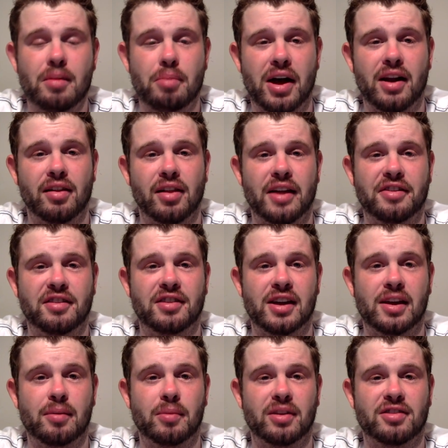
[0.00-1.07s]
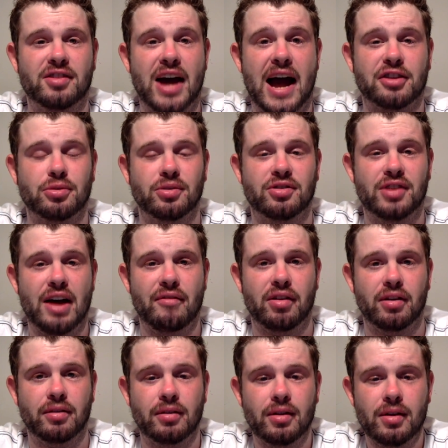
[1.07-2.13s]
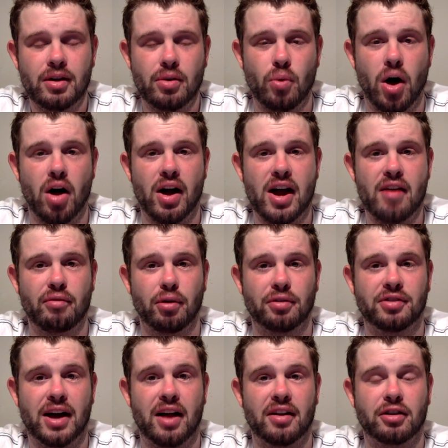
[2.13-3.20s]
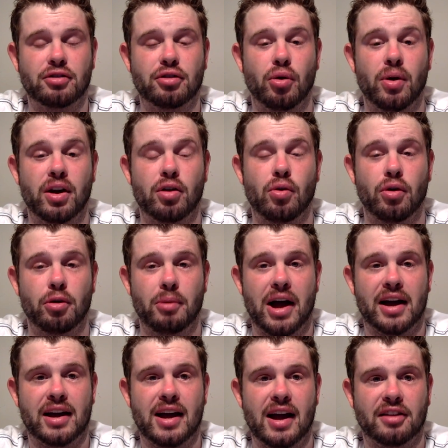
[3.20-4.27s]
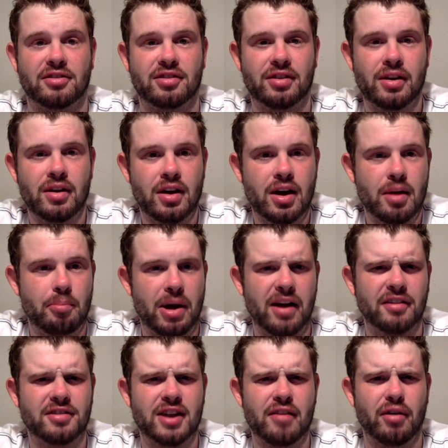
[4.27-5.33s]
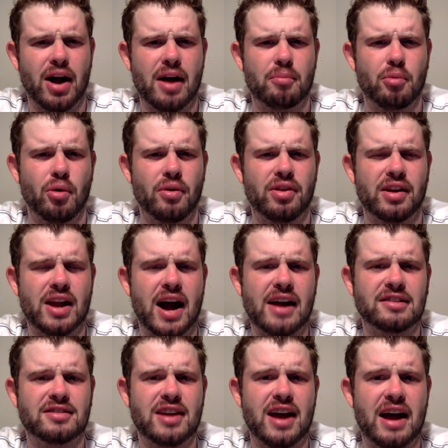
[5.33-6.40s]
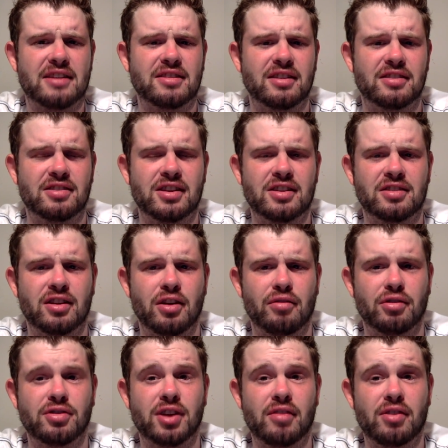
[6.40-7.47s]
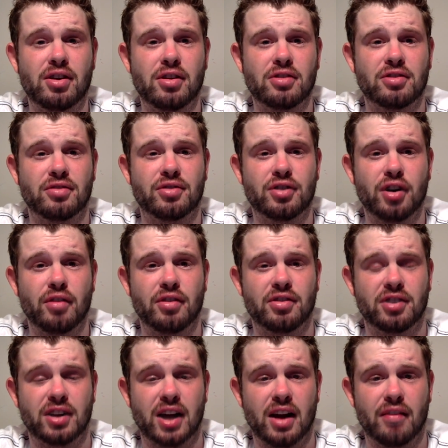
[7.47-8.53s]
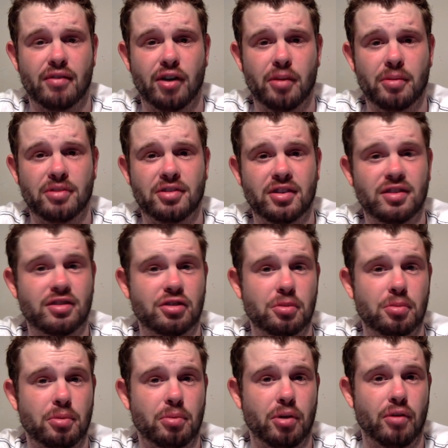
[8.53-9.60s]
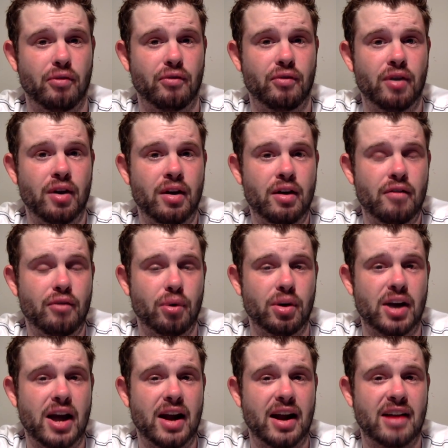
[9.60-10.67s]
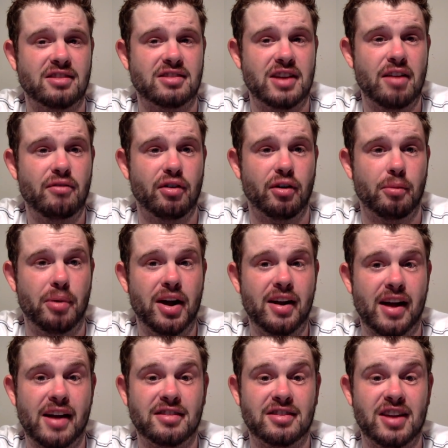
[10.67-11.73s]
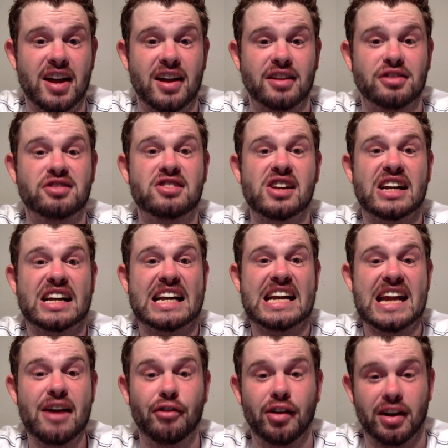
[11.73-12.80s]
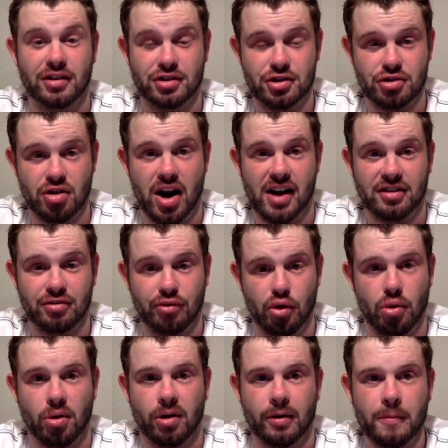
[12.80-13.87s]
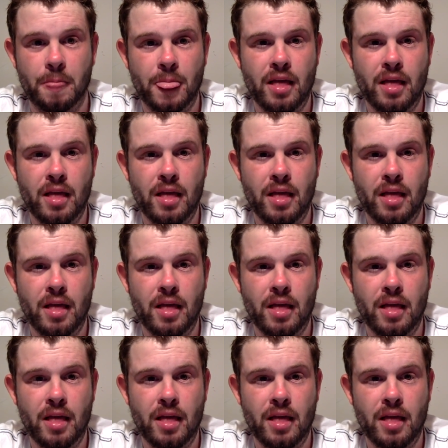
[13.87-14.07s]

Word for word: Bennett led the team in sacks with seven, while Avril tallied twenty quarterback hits. Bennett's never had more than nine sacks in a season over seven years of service in the N F L, but since Super Bowl forty-eight against Denver, Bennett has taken significant strides forward.